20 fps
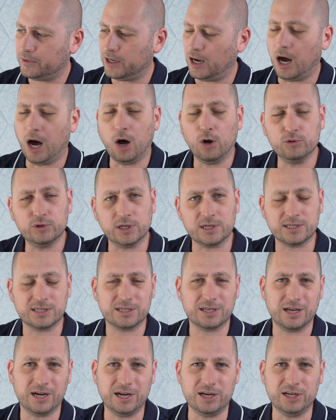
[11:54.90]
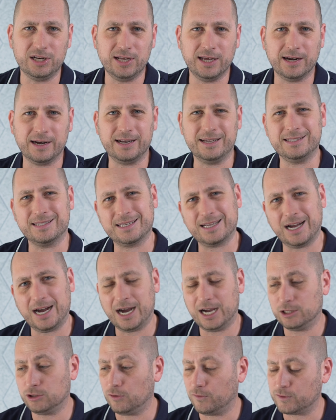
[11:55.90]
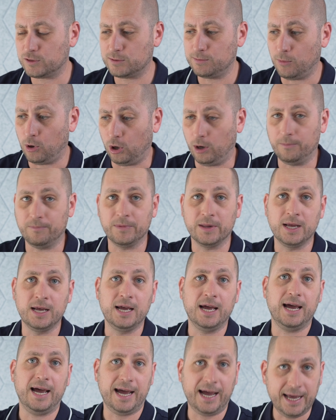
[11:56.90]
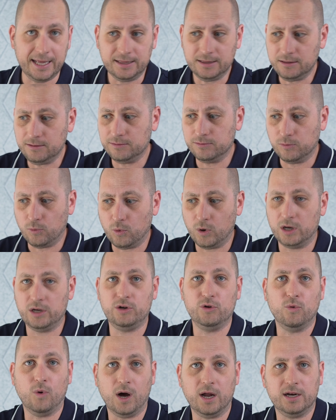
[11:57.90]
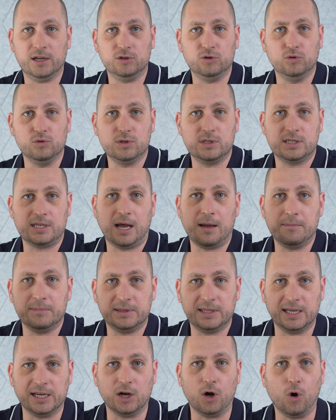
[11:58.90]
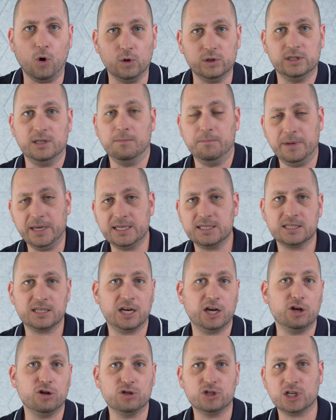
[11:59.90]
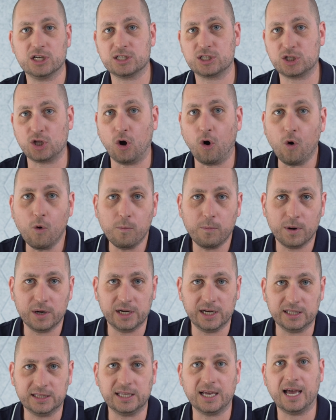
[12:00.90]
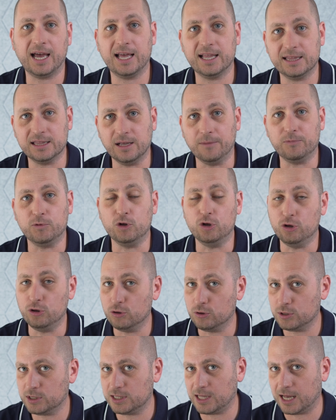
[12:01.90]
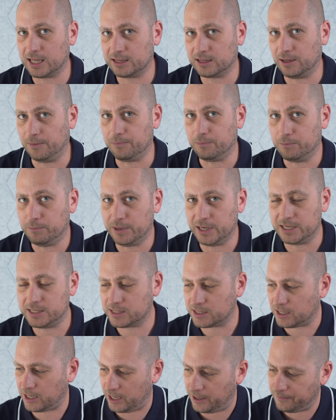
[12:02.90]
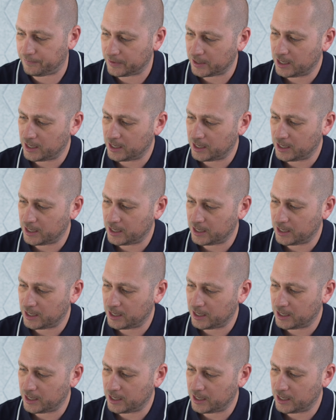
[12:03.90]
the outer screen here is kind of small. And when you want to do something on the big screen, you just open it and you use that big screen.